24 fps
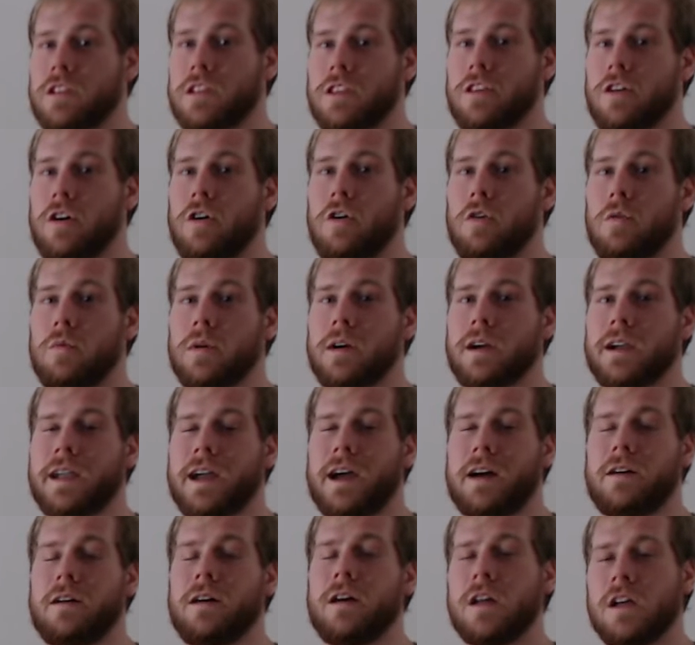the whole
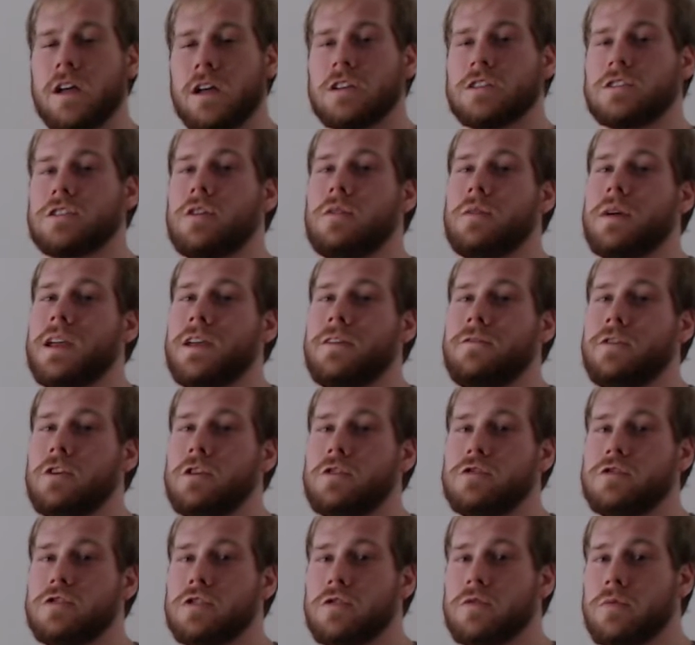workout. So if you
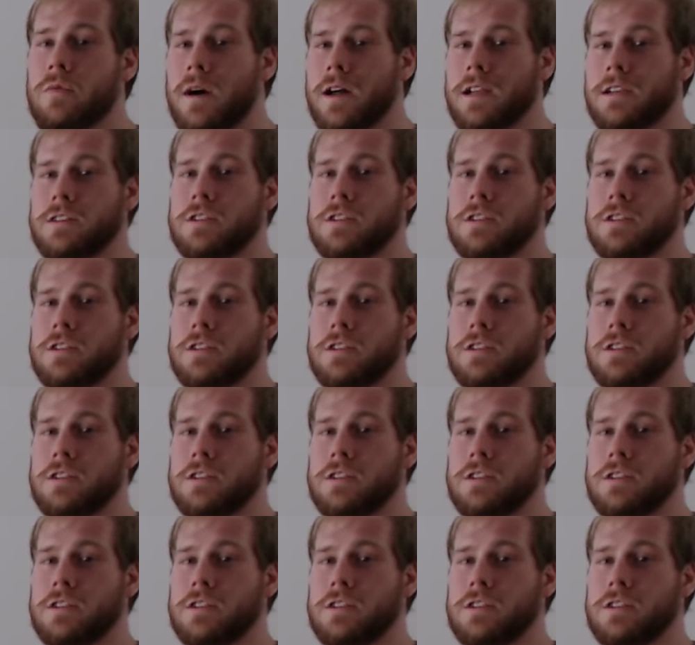do want